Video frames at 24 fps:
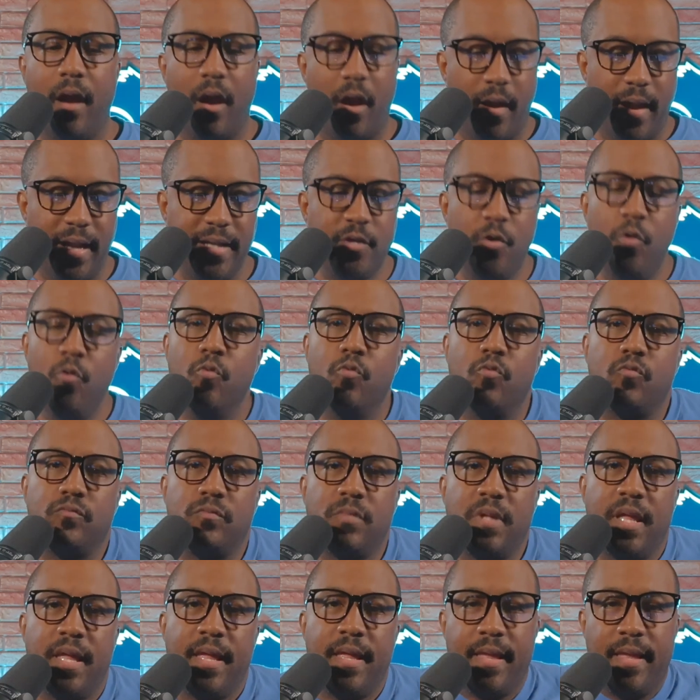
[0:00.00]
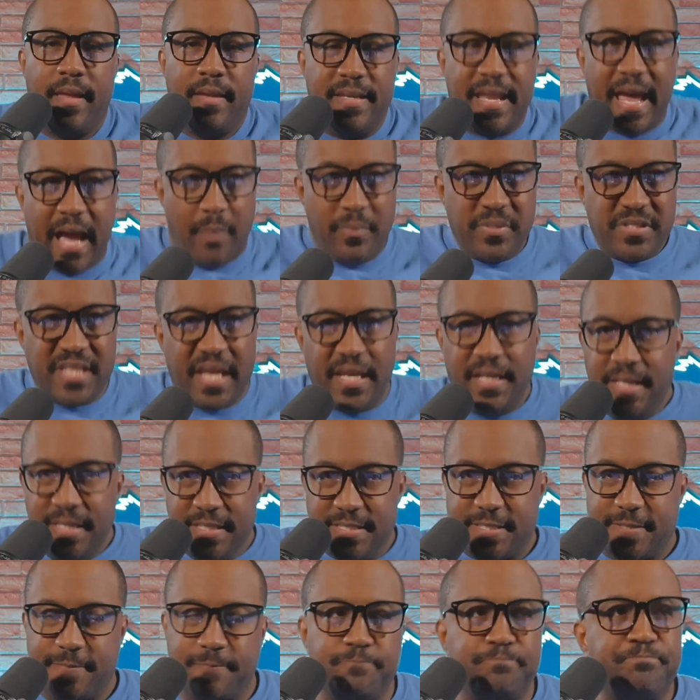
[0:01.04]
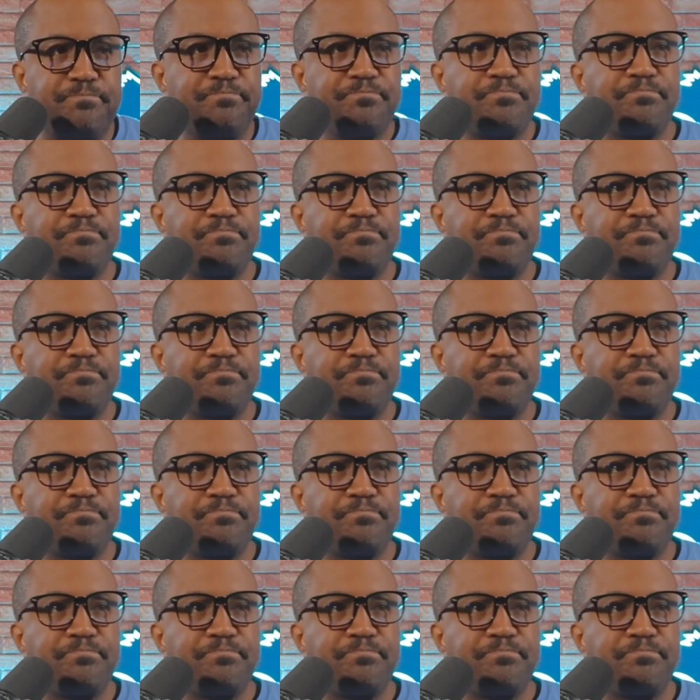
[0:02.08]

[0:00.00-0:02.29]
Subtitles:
All right, cool. Now I'm going to say this.